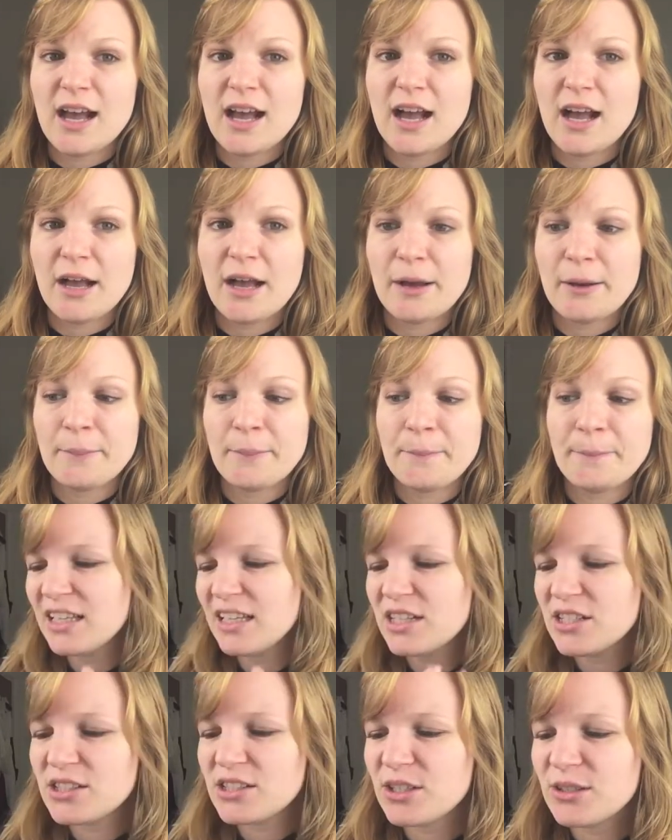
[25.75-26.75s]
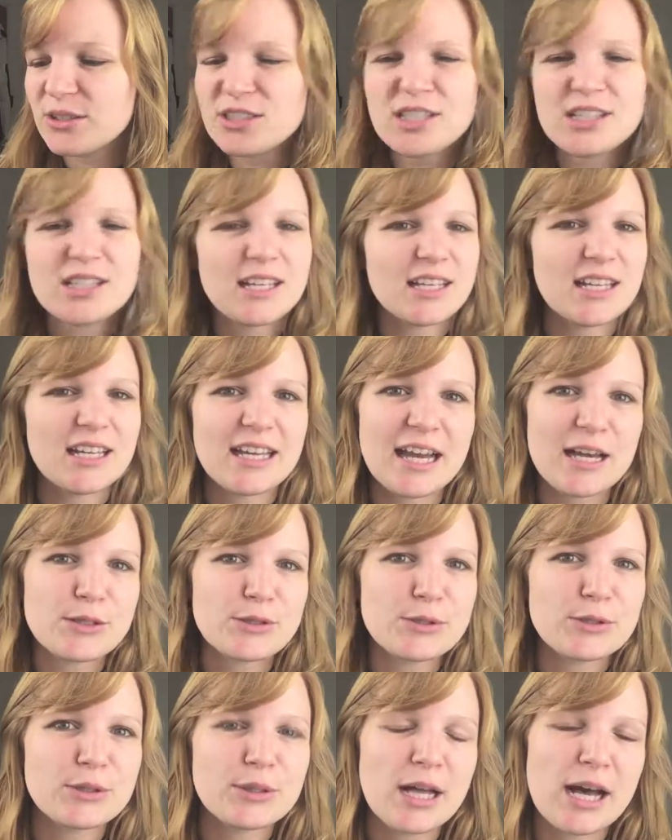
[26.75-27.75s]
So it's just like a
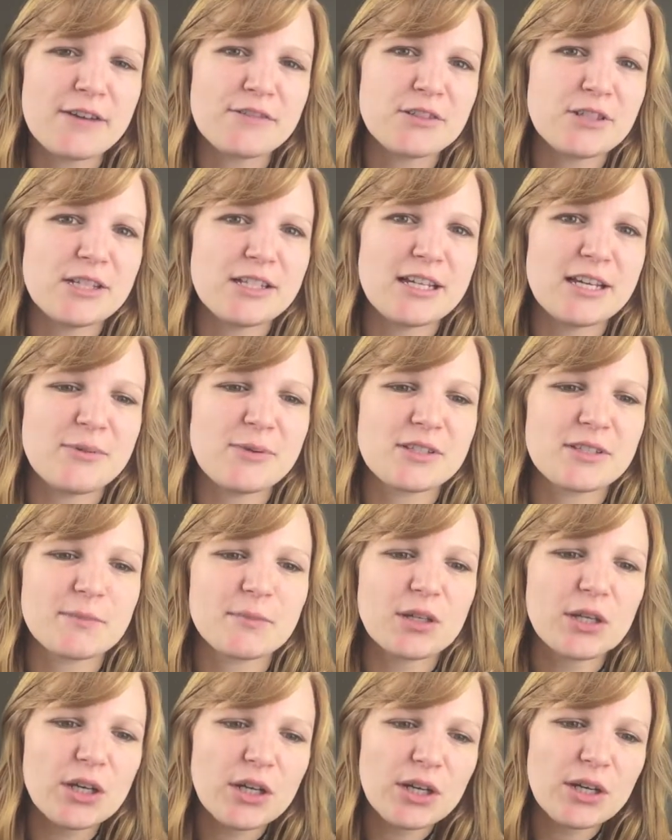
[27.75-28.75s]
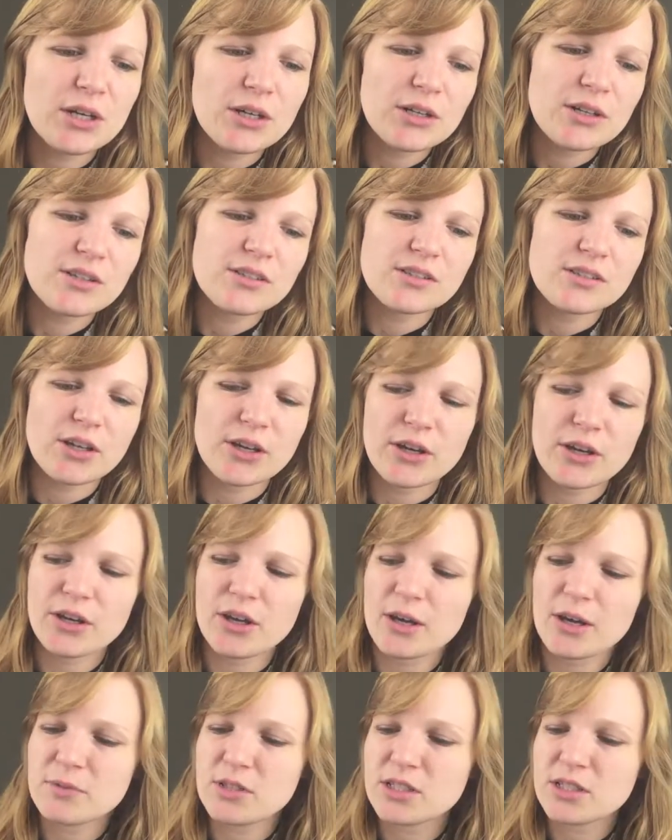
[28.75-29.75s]
casual afternoon tea with some girls, so
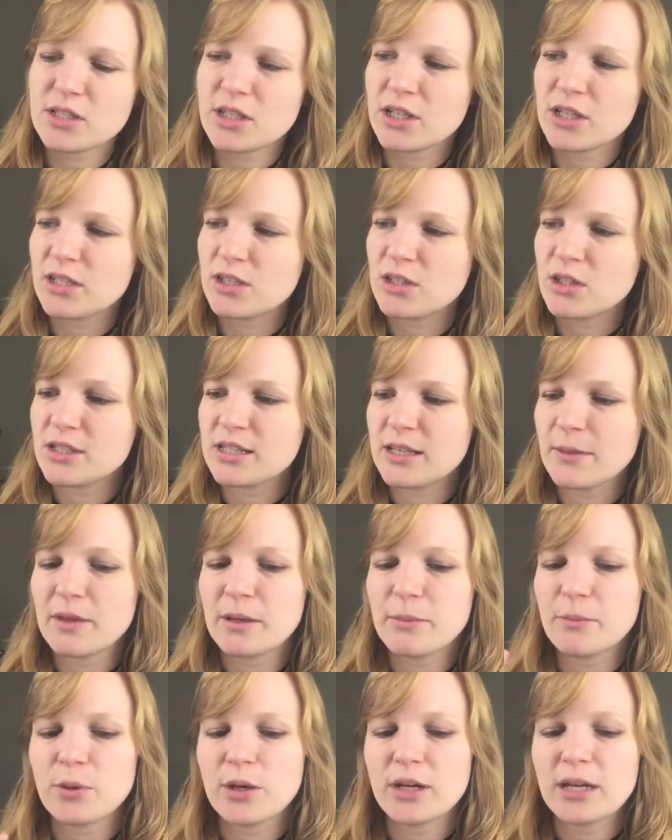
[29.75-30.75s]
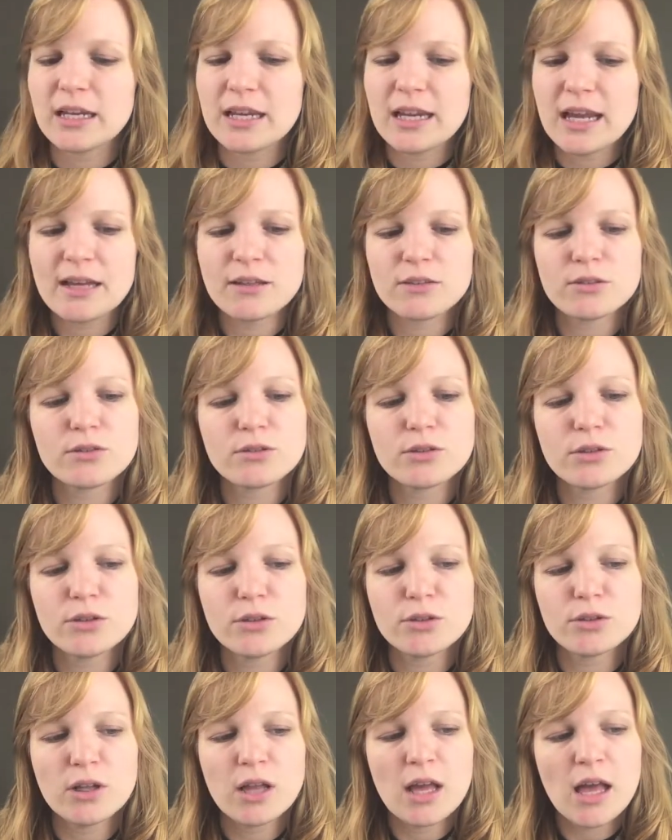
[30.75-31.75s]
I'm just going to do something pretty
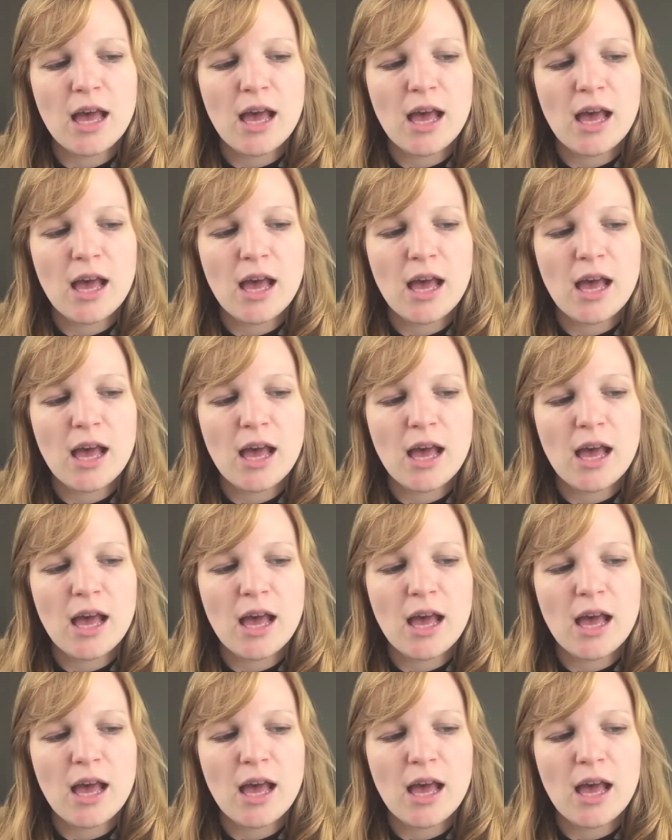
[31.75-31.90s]
natural.